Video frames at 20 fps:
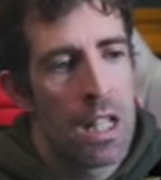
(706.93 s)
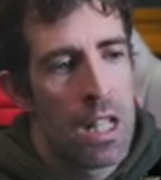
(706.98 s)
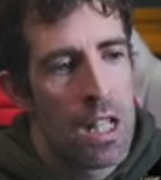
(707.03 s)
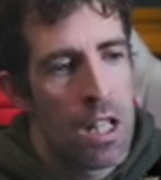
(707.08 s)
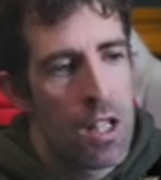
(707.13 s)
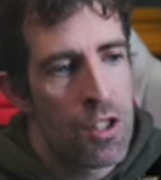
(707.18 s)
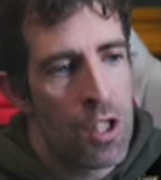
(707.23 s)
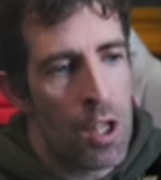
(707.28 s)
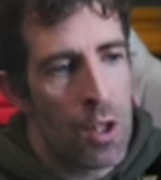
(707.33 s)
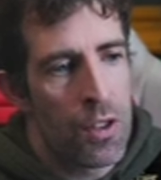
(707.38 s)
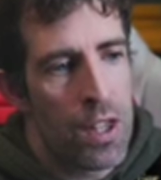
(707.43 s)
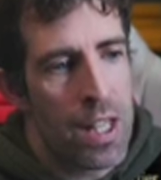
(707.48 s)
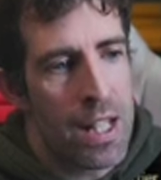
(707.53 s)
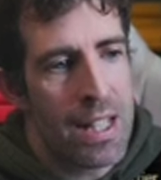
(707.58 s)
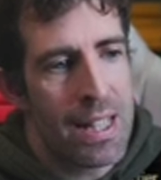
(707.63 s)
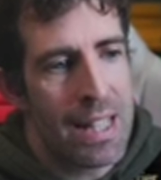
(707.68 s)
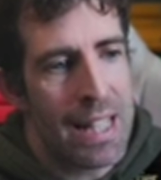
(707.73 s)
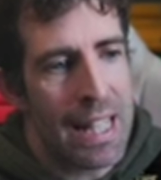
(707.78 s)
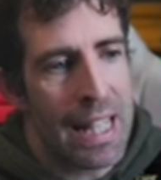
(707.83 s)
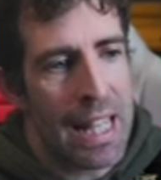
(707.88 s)
So this
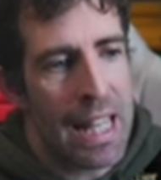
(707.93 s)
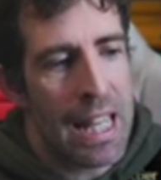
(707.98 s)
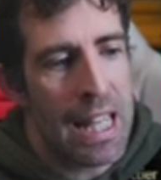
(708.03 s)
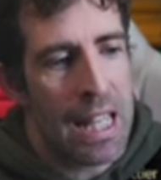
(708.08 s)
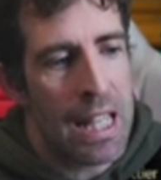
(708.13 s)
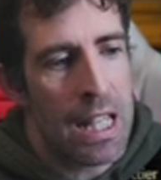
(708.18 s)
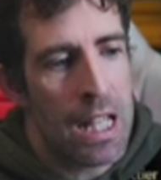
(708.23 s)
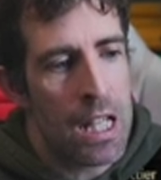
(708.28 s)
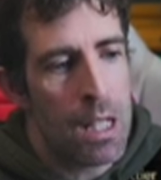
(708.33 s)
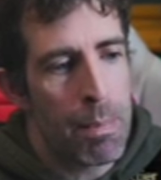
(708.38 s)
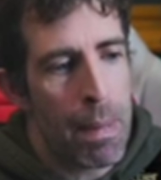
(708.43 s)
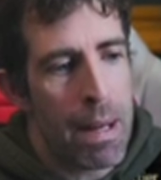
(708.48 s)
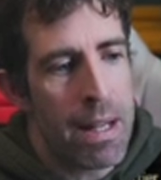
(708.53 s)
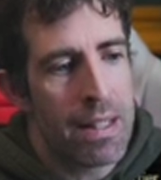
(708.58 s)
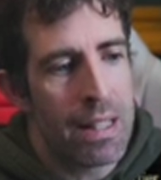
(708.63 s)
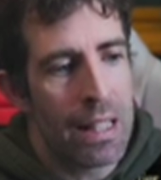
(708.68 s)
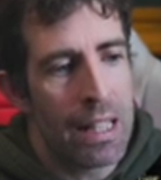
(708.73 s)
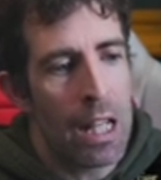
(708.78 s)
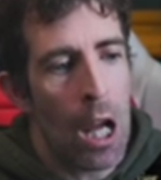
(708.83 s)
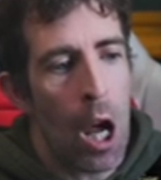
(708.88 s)
thing here is
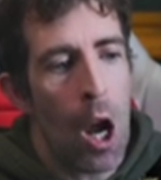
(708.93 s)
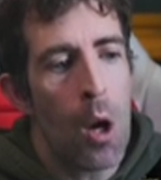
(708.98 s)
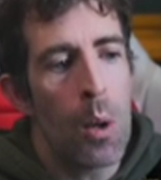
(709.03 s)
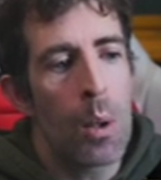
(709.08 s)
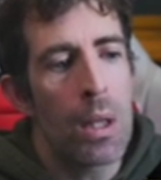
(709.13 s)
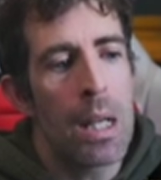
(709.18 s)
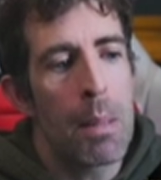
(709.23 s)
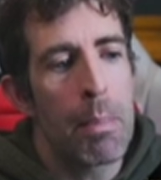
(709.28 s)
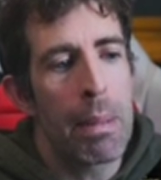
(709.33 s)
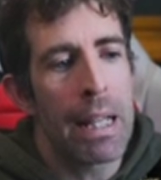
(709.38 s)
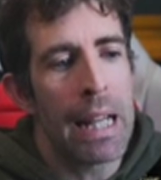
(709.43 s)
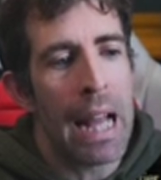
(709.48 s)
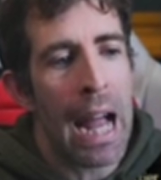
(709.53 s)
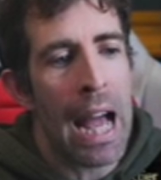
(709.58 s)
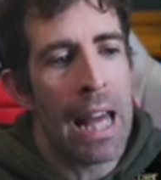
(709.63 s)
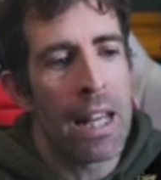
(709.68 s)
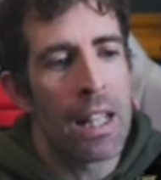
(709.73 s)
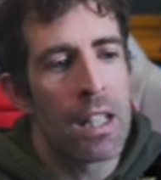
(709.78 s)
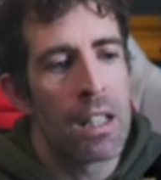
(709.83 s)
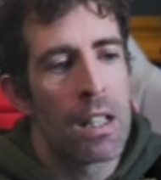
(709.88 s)
basically only being
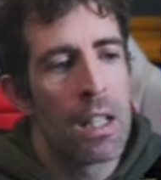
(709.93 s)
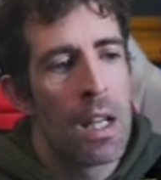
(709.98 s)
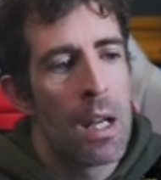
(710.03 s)
added